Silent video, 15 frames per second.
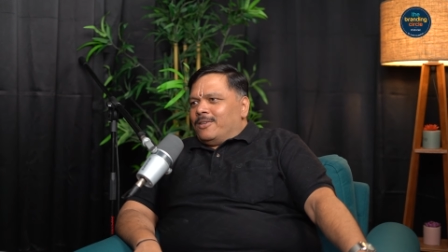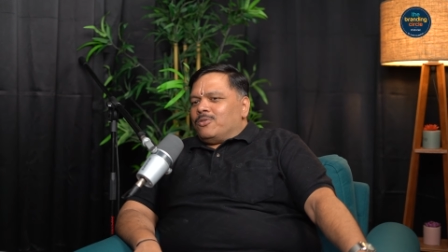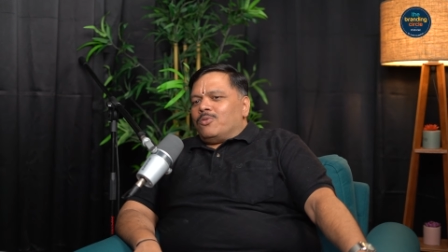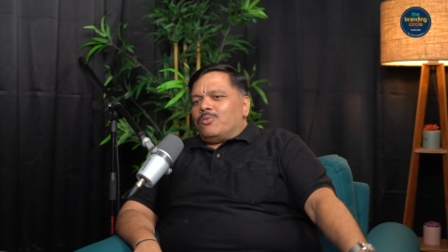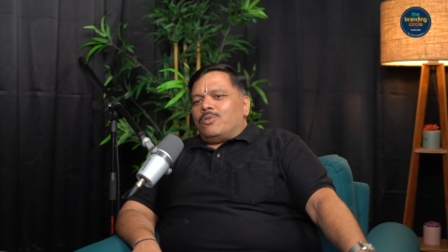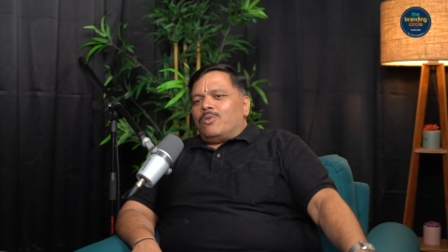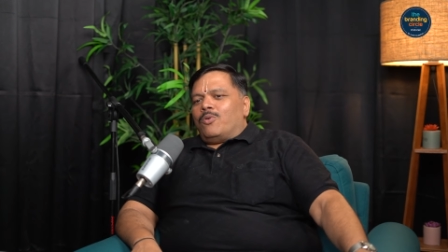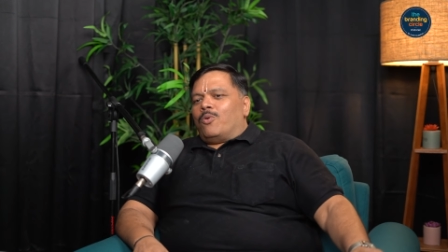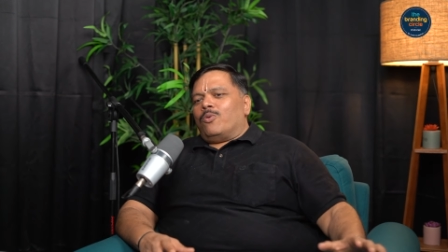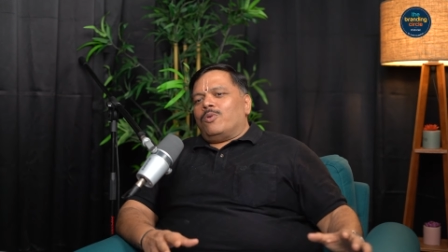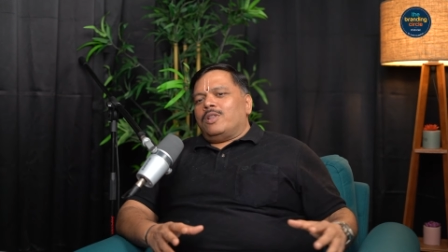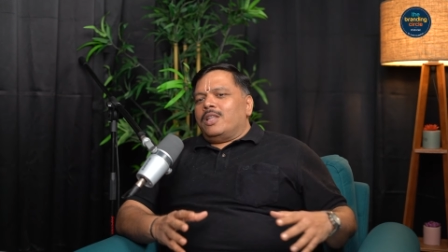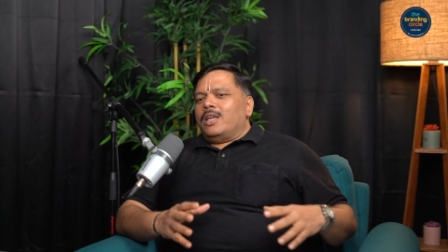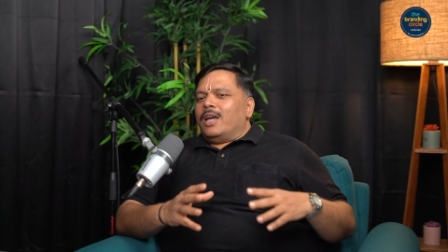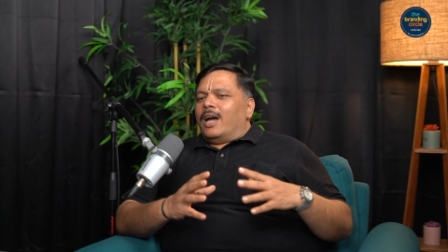So the
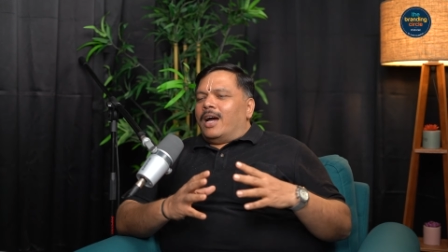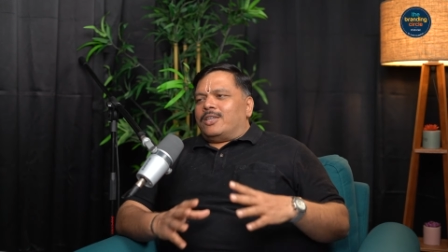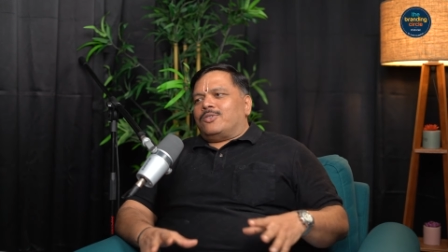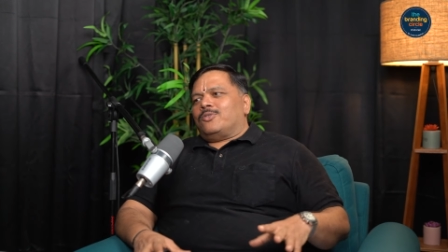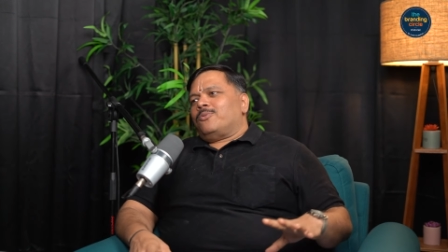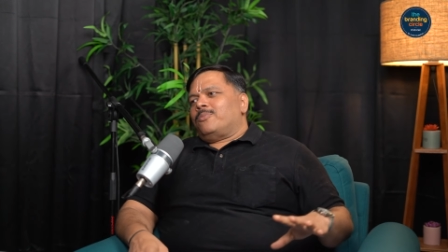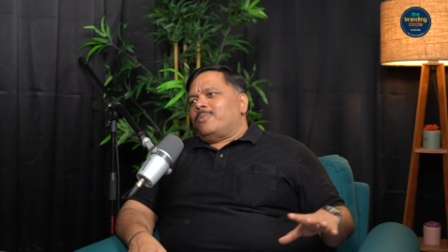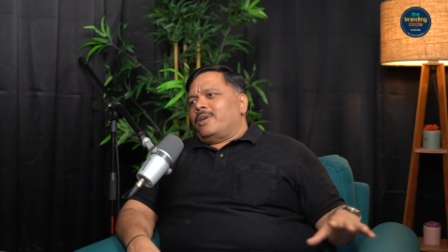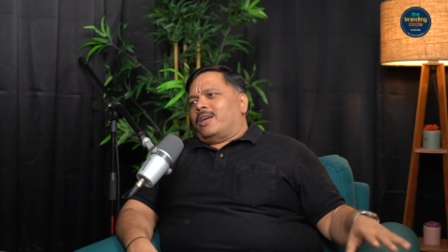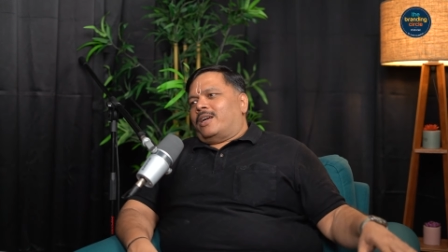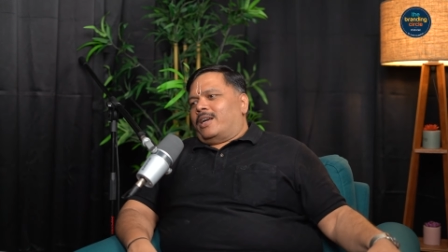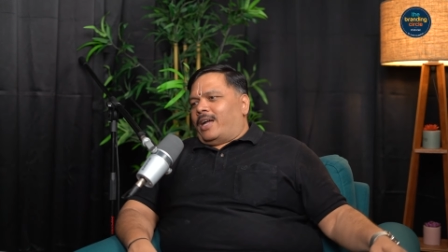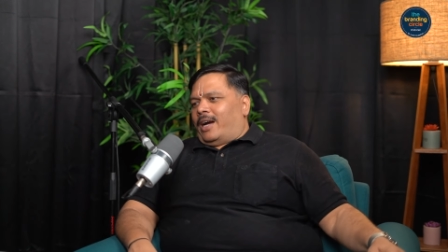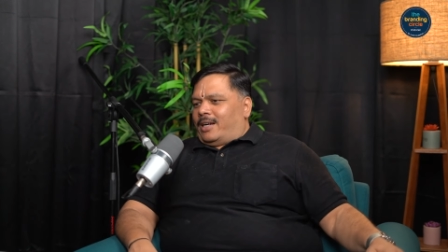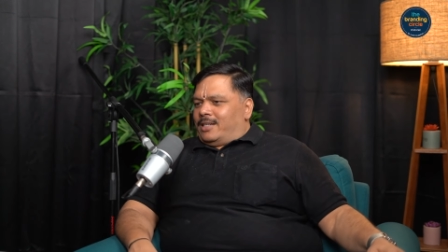whole thing has to be
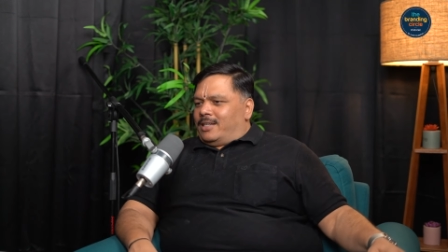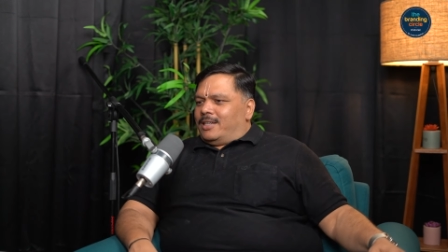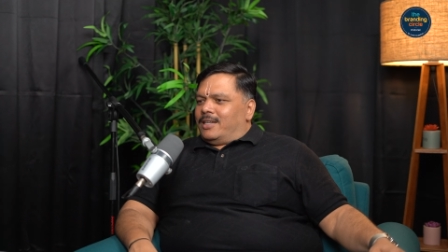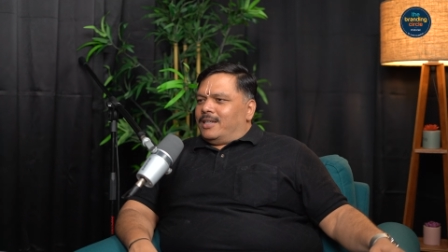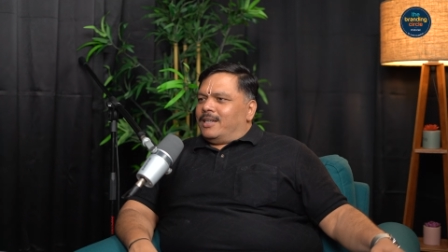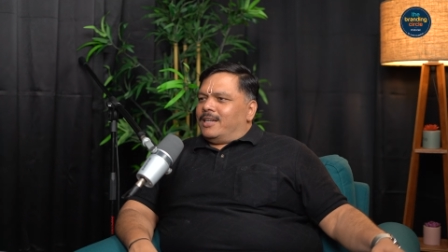intact.